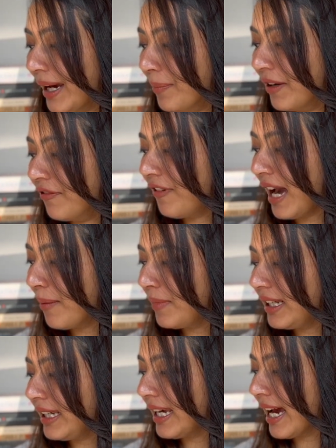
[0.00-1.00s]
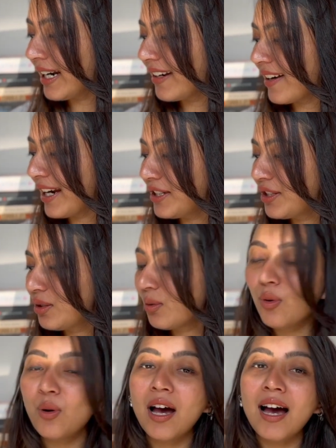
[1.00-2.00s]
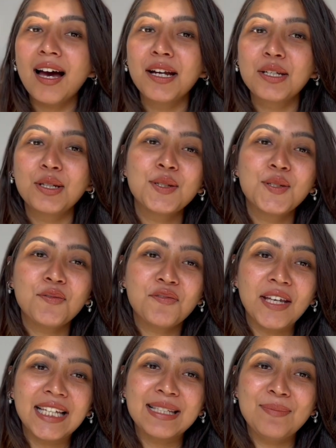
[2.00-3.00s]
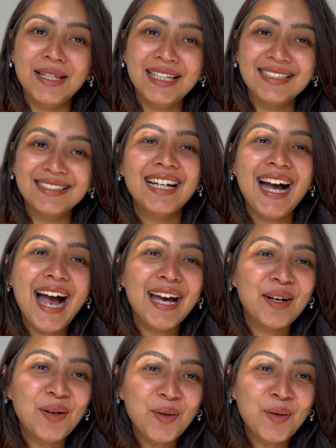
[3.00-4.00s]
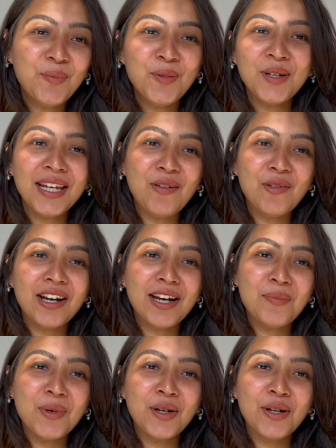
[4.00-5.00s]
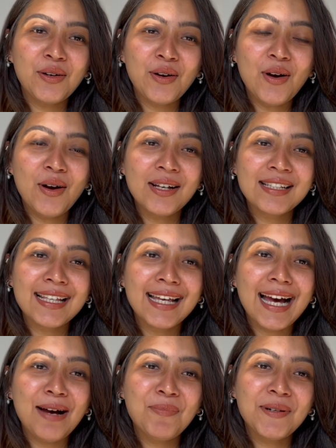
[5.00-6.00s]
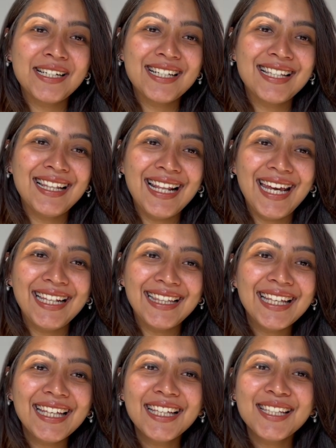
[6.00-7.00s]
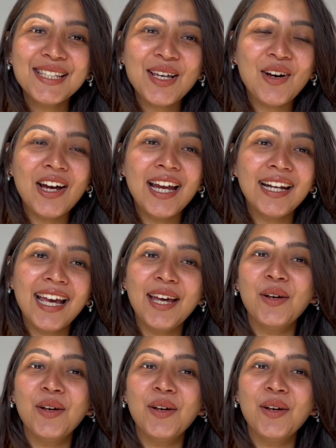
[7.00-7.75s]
my family had tried so hard to fix me. I hope you never come across a person like this, and I